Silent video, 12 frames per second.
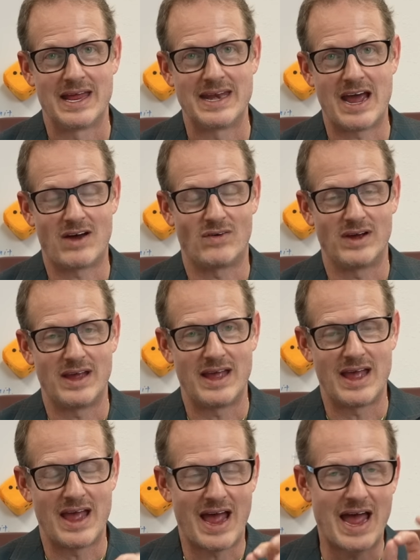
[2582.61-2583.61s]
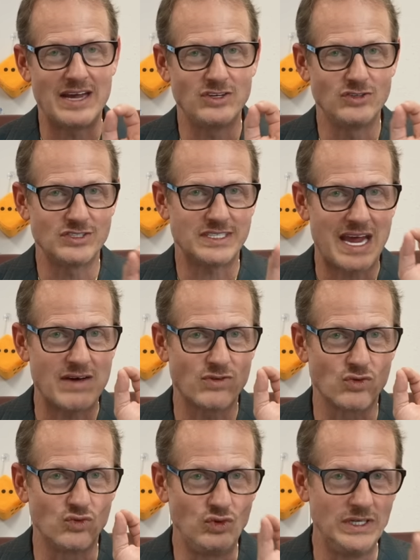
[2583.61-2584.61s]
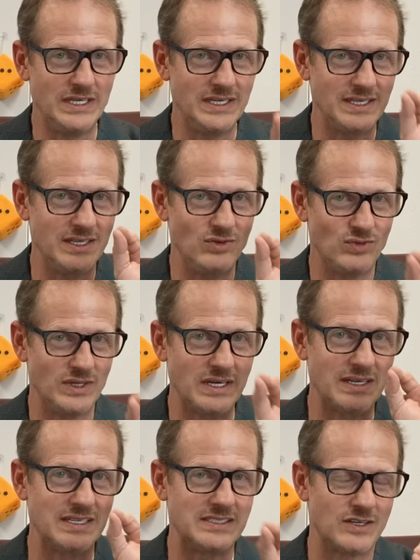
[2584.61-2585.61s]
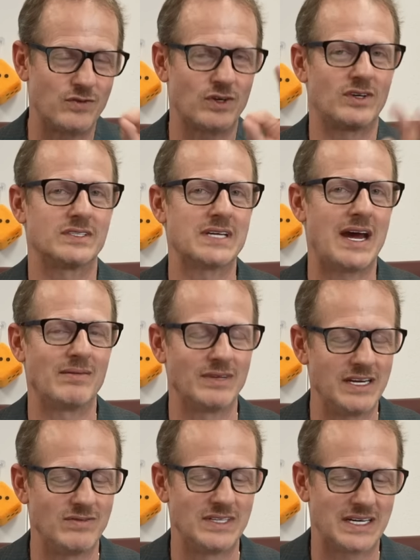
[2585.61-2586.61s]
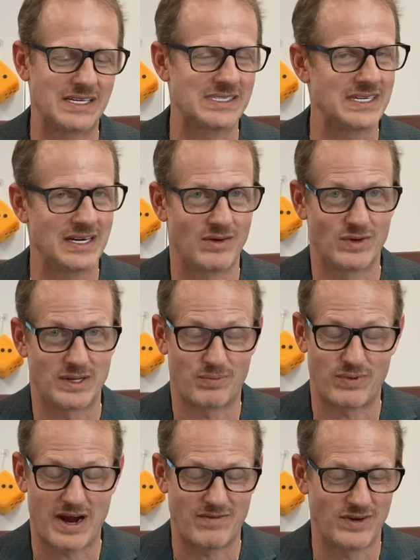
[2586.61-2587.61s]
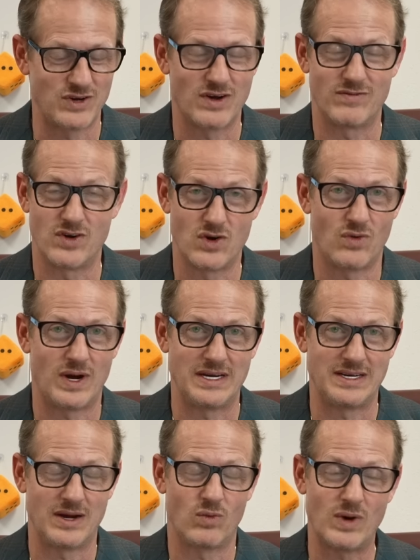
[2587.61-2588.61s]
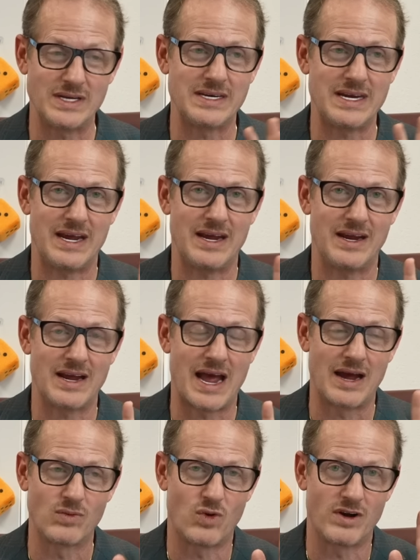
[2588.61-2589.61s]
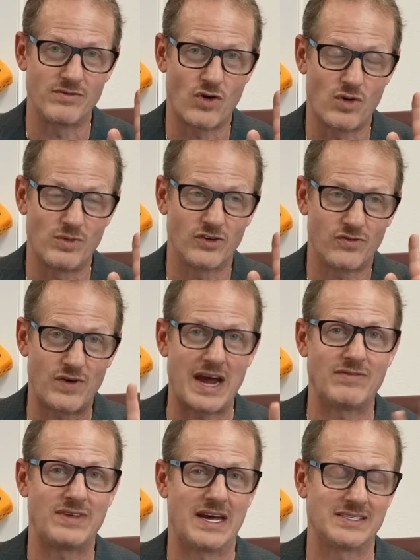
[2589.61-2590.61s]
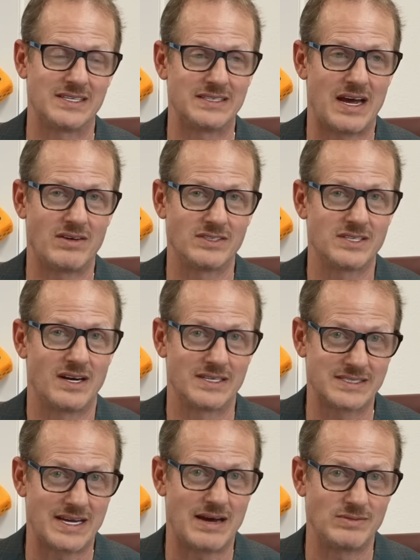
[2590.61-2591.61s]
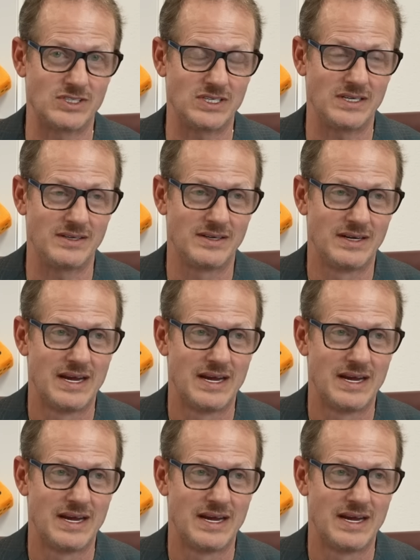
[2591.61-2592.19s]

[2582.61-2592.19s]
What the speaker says: Now, I used to have a really, really difficult time leaving the casino with a profit. You have no idea. One day, I won almost $5,000 on a slot machine.